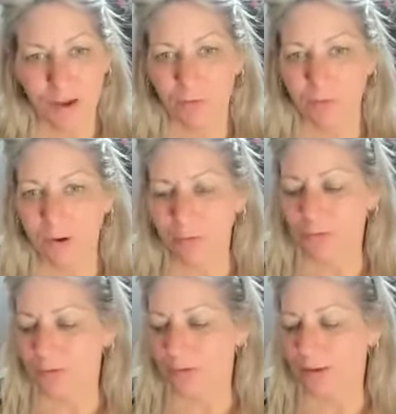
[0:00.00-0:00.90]
what
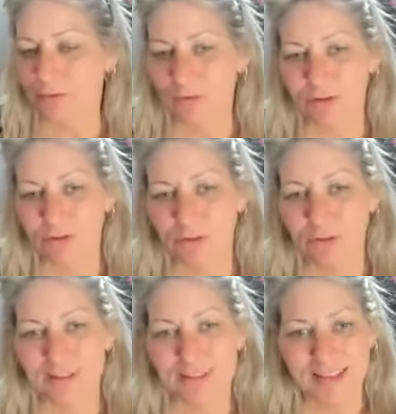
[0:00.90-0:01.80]
was the original
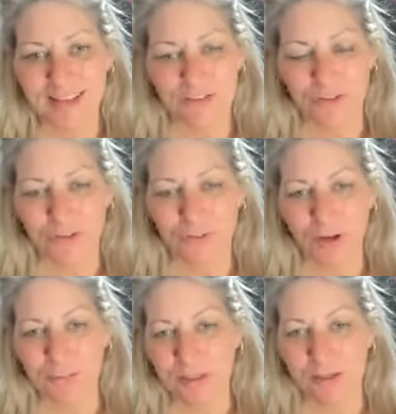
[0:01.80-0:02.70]
intention of
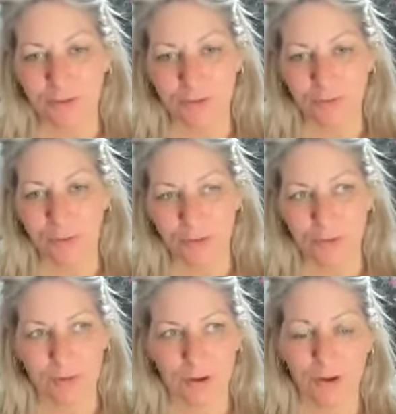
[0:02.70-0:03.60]
coming here to
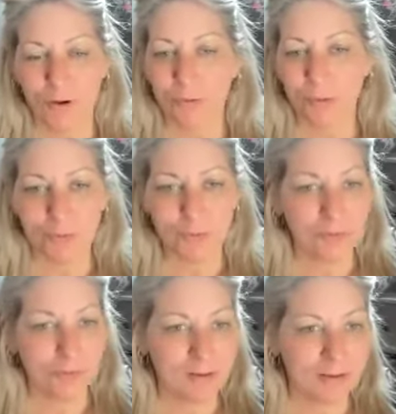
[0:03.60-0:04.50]
Earth? What
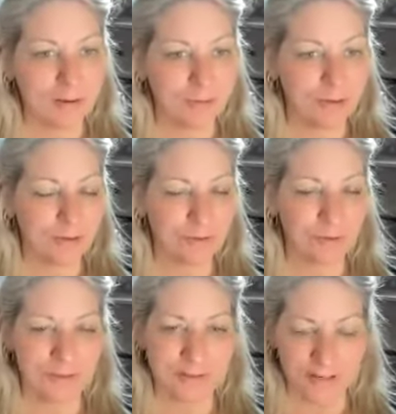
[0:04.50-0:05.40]
was the
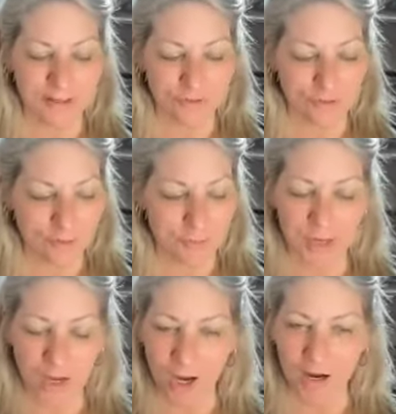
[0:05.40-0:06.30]
original intention
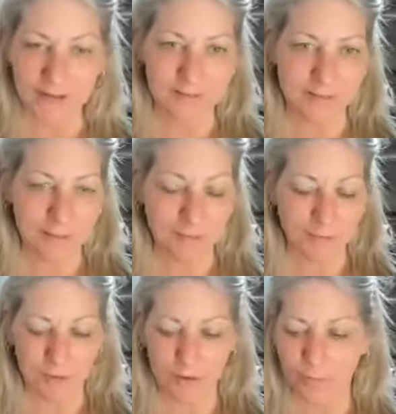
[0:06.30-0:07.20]
behind some
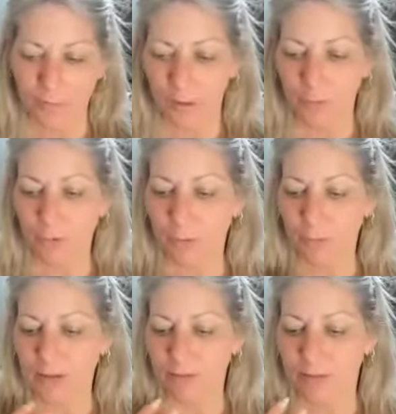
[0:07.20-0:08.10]
of what
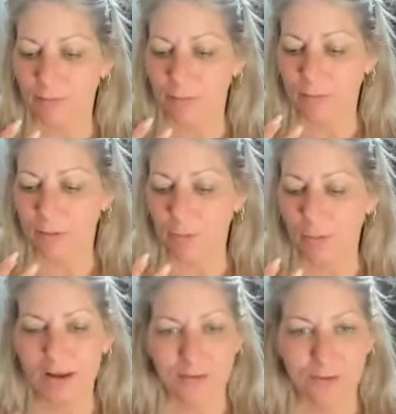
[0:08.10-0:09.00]
we
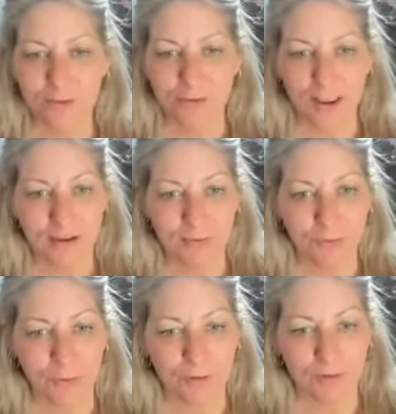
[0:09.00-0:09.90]
wanted to stand
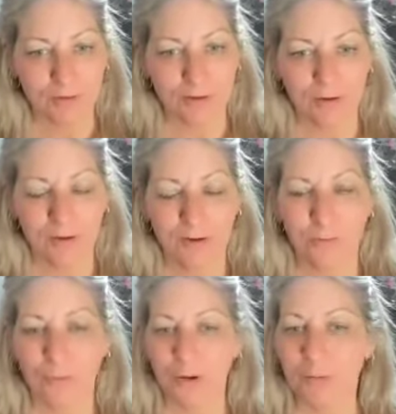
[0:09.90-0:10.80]
for,
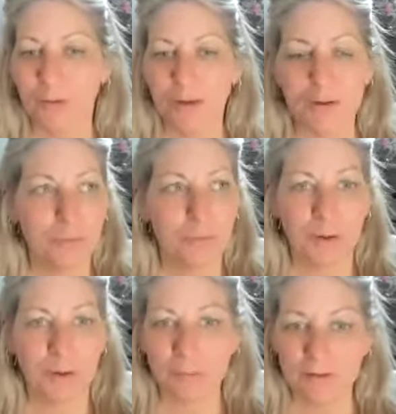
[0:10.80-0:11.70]
where
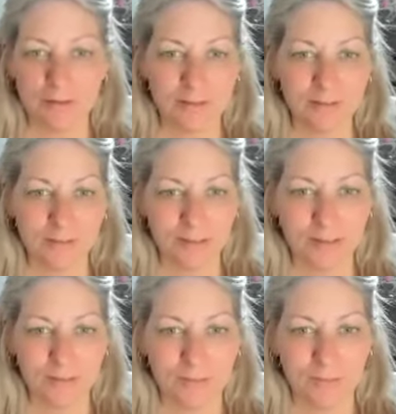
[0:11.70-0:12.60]
we existed in?